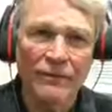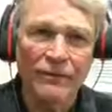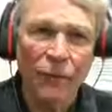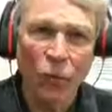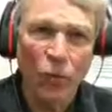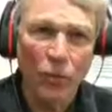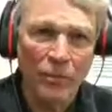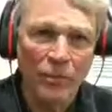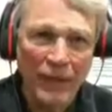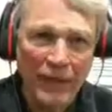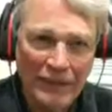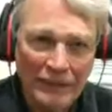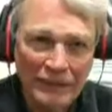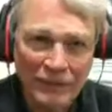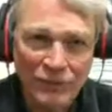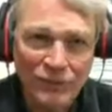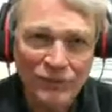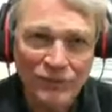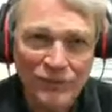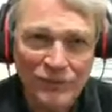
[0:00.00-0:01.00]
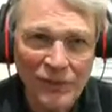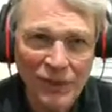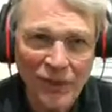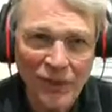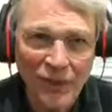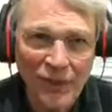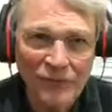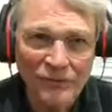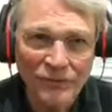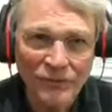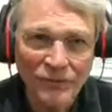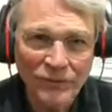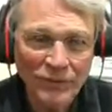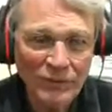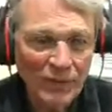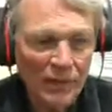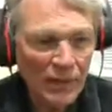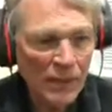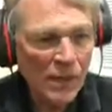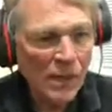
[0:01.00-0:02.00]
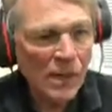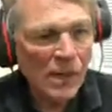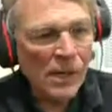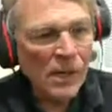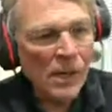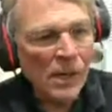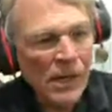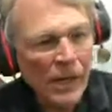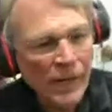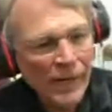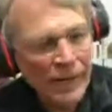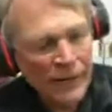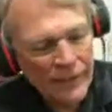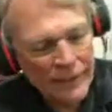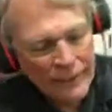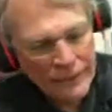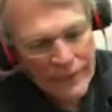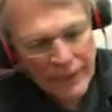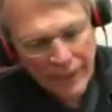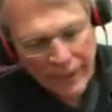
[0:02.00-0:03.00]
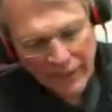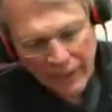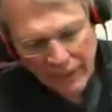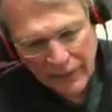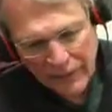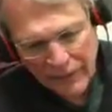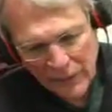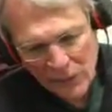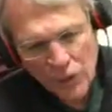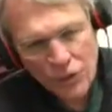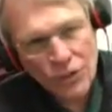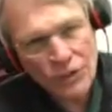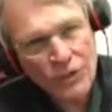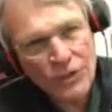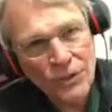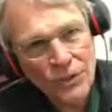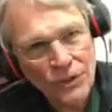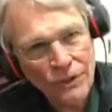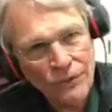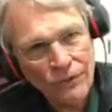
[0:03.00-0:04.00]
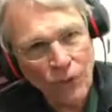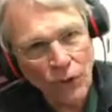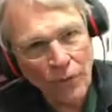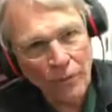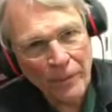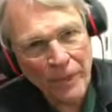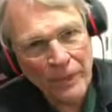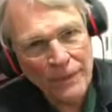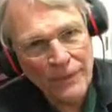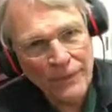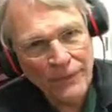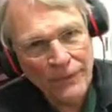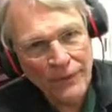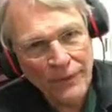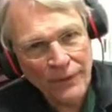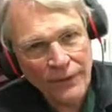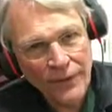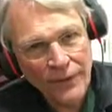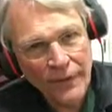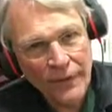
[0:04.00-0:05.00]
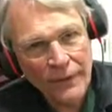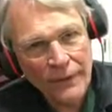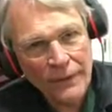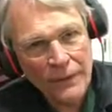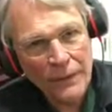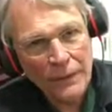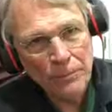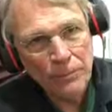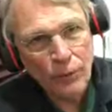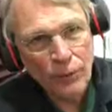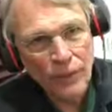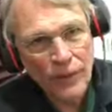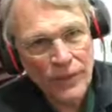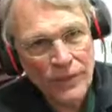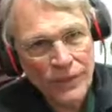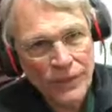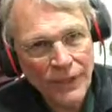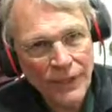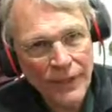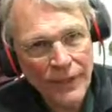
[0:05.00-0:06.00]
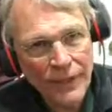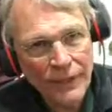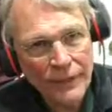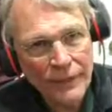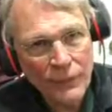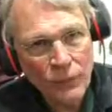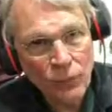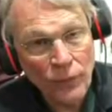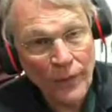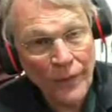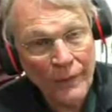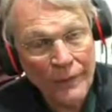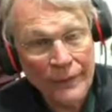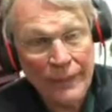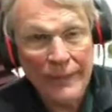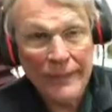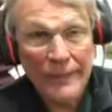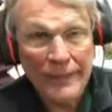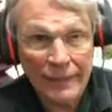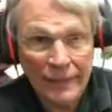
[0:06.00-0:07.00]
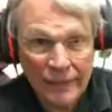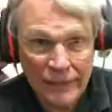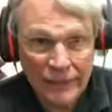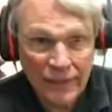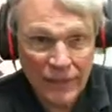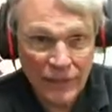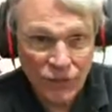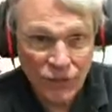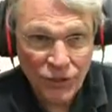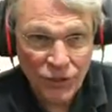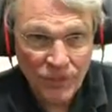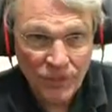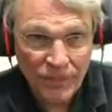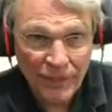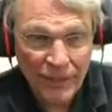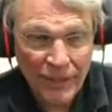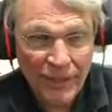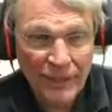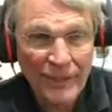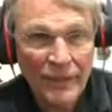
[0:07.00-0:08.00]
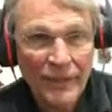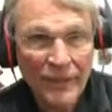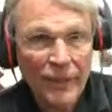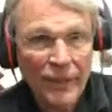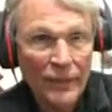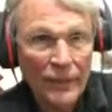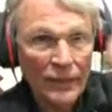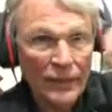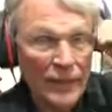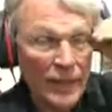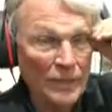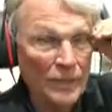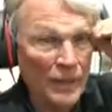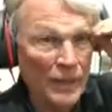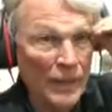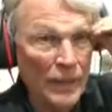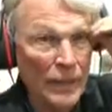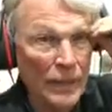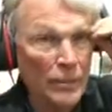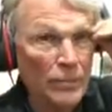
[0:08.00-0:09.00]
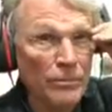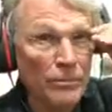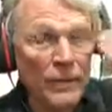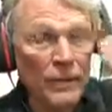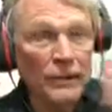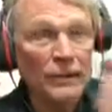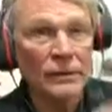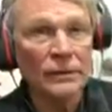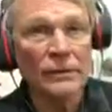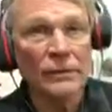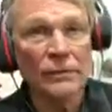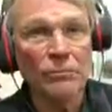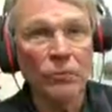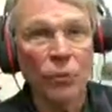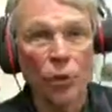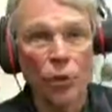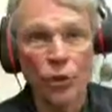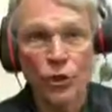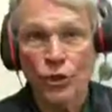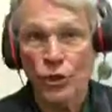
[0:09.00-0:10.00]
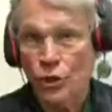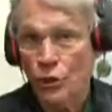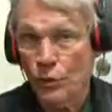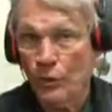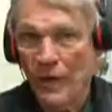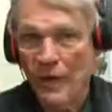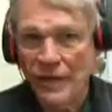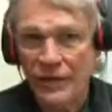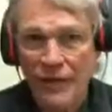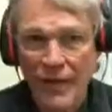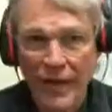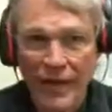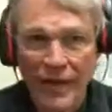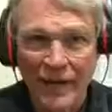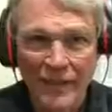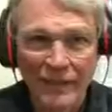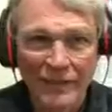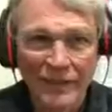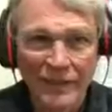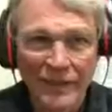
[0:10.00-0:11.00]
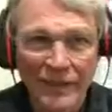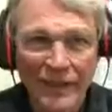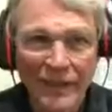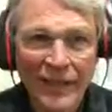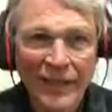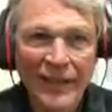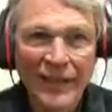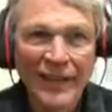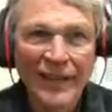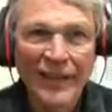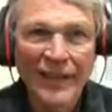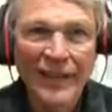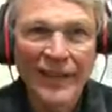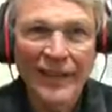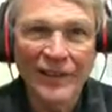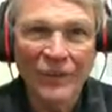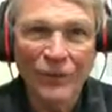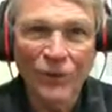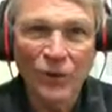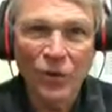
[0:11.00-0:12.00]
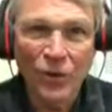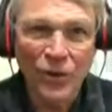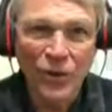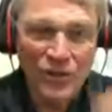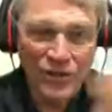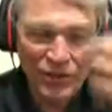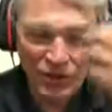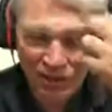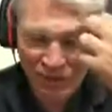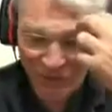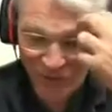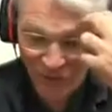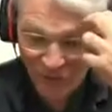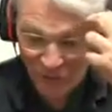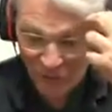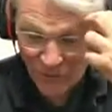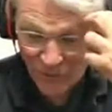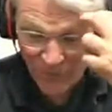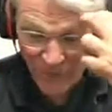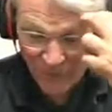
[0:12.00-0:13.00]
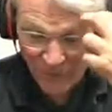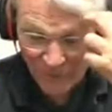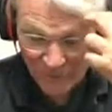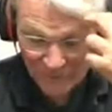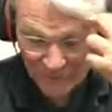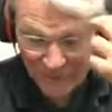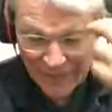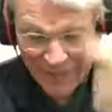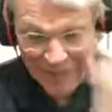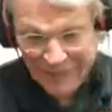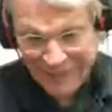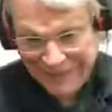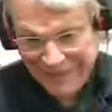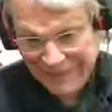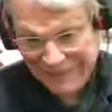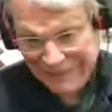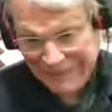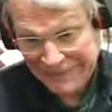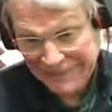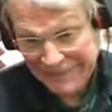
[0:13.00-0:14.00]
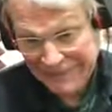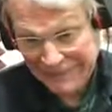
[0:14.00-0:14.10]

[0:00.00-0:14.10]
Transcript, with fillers: 4 months, all right? And as they get closer to the 4 months, if they're not progressing at the rate they think they should be, they become more stressed out. And, of course, in order to play